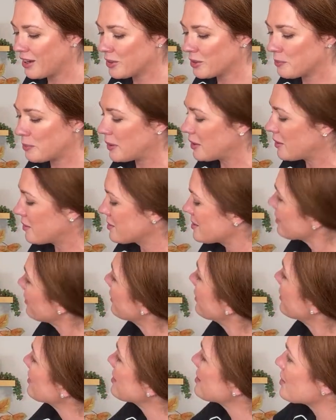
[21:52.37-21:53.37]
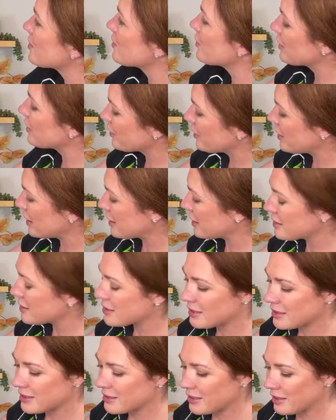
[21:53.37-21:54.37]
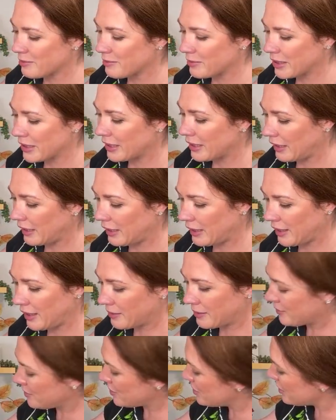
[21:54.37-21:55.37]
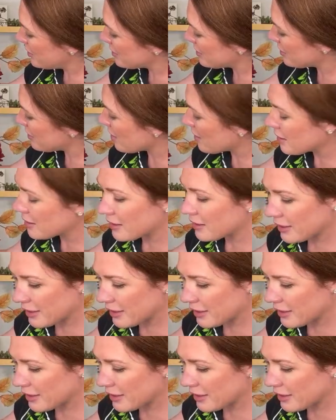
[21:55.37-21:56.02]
parents are like consoling their kids. And I'm like, yeah, she's gone.